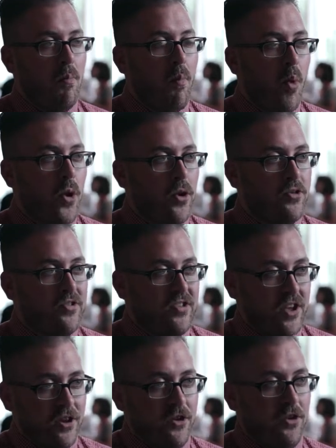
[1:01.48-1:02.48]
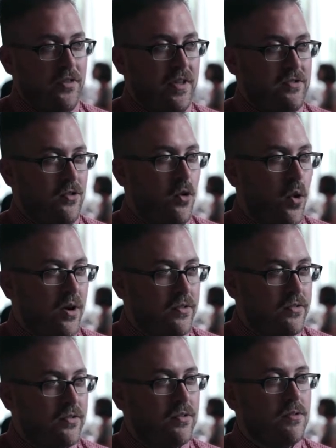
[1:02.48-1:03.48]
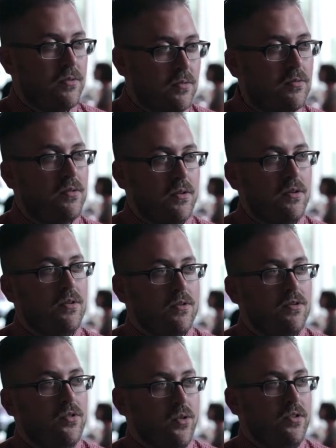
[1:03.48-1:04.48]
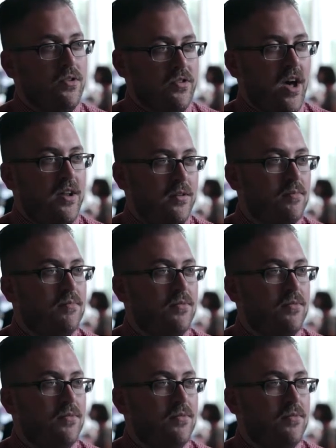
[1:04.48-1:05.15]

more signal and less noise to a design.